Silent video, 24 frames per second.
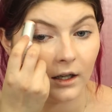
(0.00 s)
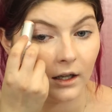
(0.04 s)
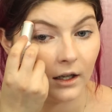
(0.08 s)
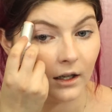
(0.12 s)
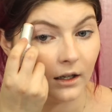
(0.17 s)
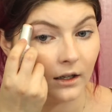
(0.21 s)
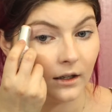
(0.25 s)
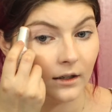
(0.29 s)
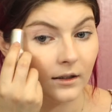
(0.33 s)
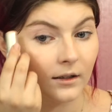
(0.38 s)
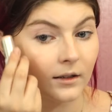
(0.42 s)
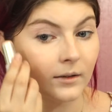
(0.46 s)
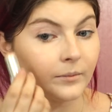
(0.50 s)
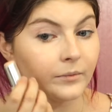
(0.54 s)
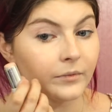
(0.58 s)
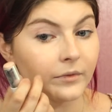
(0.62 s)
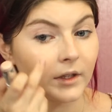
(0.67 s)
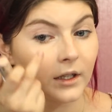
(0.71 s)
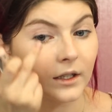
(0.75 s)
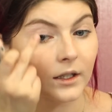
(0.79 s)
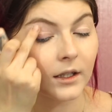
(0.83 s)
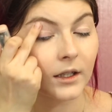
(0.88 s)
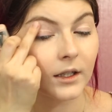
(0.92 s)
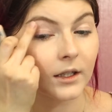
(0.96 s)

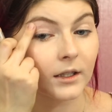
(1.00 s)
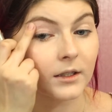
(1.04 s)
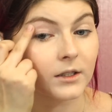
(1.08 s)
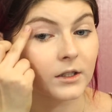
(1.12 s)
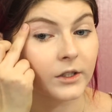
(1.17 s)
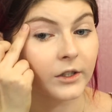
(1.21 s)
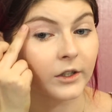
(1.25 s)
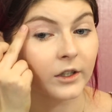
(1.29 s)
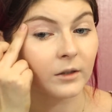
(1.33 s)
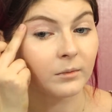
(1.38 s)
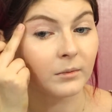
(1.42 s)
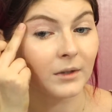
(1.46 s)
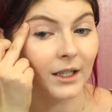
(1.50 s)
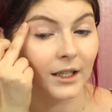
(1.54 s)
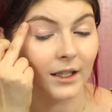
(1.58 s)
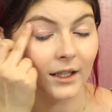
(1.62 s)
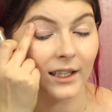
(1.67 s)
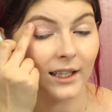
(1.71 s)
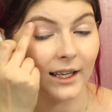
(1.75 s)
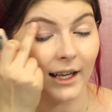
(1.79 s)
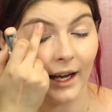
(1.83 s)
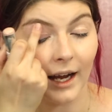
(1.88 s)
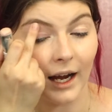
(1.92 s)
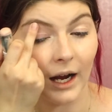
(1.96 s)
It took me
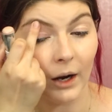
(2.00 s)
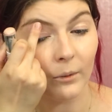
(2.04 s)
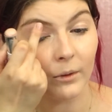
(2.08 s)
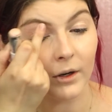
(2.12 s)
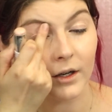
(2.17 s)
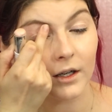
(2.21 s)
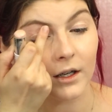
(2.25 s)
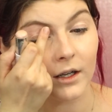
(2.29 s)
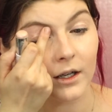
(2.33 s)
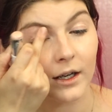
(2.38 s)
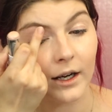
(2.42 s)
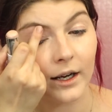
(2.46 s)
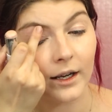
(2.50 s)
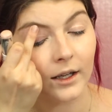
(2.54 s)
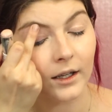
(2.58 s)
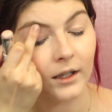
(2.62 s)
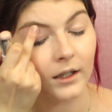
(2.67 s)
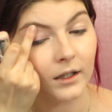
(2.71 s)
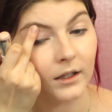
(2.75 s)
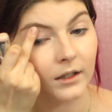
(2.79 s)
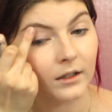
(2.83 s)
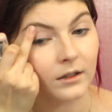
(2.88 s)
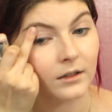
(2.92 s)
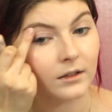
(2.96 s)
about an hour
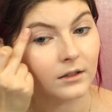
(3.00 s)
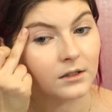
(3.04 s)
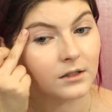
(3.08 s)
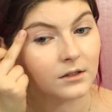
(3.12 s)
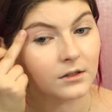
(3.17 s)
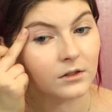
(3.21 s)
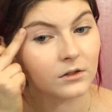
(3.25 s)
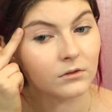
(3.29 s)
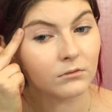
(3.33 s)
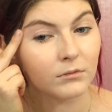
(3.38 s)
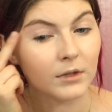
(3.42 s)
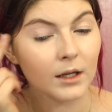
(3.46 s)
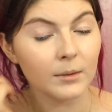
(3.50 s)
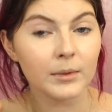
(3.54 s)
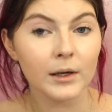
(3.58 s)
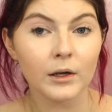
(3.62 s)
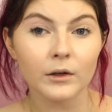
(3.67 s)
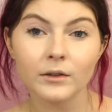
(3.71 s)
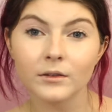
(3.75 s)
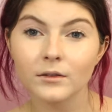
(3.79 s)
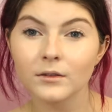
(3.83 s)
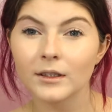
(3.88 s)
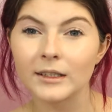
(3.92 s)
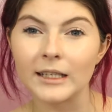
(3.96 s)
and
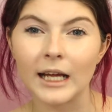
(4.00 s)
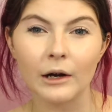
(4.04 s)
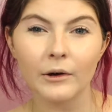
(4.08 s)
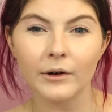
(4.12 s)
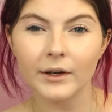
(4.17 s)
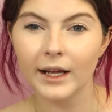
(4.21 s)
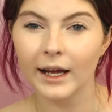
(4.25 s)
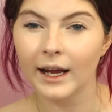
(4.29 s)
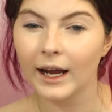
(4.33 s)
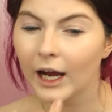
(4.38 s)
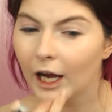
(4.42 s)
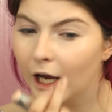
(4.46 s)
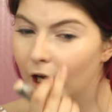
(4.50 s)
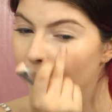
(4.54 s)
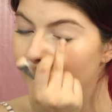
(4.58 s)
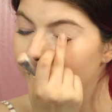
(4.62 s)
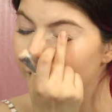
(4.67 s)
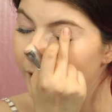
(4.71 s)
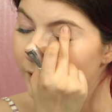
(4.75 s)
a half,